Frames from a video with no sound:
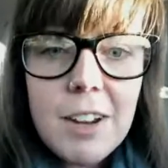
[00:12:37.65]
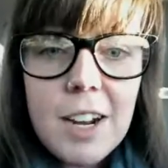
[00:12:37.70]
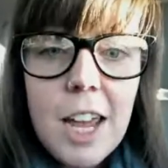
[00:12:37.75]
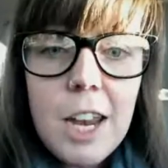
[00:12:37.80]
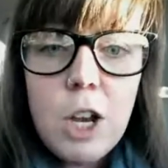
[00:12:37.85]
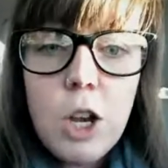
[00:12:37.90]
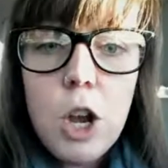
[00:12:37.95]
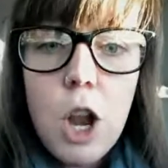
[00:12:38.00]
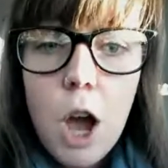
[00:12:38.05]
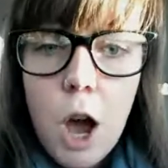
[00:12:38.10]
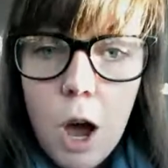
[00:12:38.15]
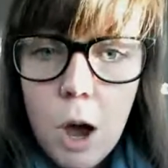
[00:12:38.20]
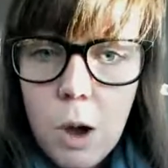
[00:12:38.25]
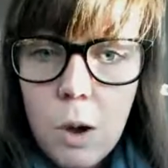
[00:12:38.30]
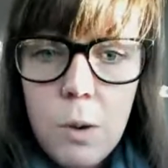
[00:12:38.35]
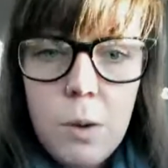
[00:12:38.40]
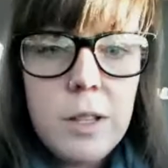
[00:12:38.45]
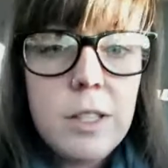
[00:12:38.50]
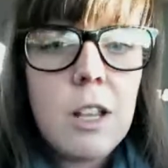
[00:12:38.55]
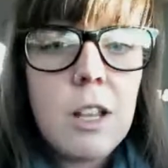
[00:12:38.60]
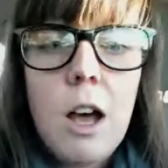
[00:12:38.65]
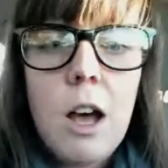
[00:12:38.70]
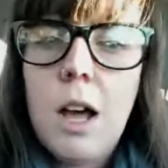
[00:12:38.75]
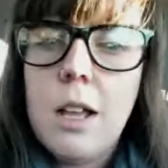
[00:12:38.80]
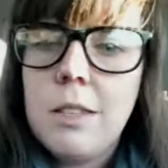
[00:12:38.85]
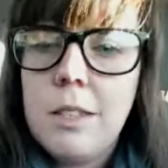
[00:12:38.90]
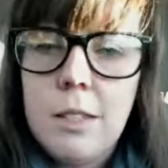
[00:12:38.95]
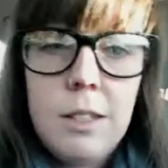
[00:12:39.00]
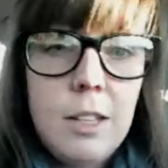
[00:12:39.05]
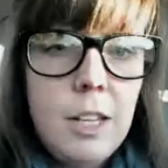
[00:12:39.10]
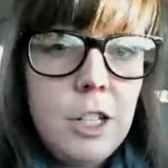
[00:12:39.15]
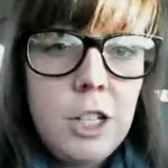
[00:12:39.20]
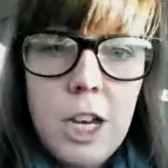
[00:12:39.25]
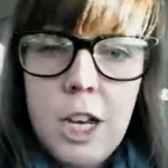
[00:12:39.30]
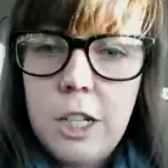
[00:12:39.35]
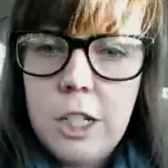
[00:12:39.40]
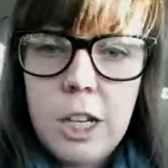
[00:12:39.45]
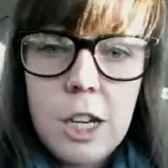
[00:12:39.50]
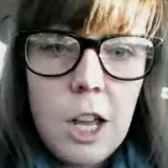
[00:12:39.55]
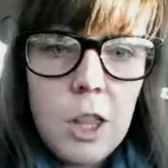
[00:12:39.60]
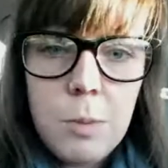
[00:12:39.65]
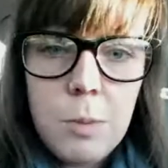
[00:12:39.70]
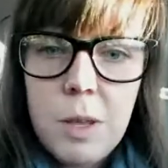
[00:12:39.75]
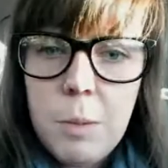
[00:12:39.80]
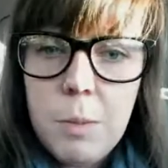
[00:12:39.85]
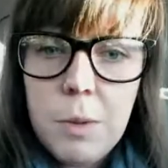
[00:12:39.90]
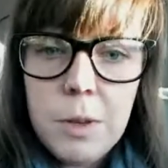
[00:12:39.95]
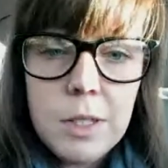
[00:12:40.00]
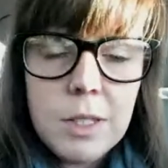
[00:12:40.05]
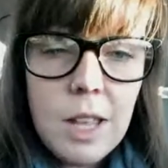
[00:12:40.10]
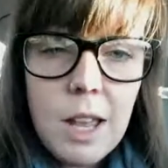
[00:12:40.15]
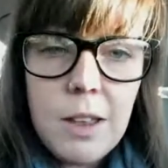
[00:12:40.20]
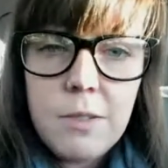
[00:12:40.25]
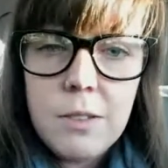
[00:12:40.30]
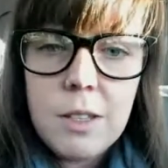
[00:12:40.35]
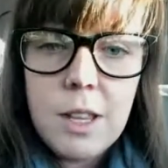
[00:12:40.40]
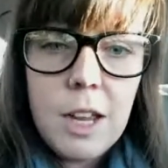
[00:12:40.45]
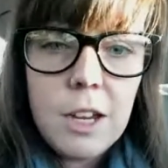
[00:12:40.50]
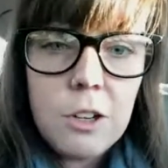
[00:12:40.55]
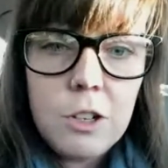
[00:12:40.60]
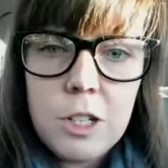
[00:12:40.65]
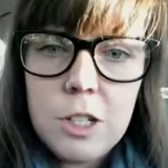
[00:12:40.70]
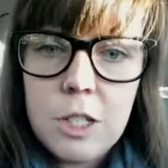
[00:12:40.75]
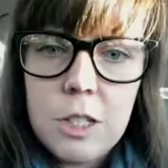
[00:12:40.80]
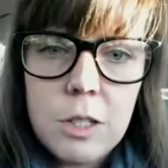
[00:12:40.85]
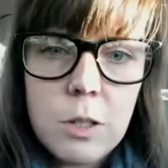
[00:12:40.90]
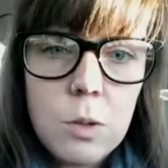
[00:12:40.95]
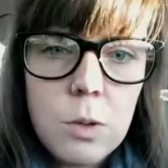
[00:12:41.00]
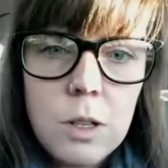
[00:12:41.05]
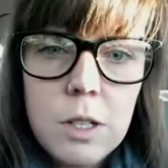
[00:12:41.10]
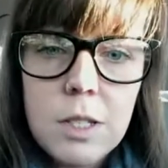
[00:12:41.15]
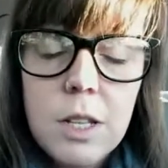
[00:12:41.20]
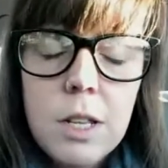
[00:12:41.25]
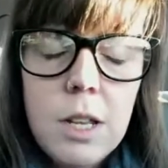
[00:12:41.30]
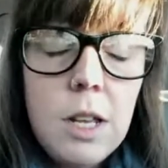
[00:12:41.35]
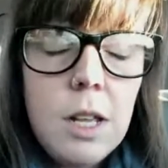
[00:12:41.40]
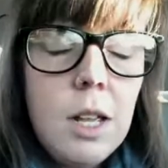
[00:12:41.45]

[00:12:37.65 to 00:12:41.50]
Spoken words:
and I know it's constantly changing other people's lives at Christian schools.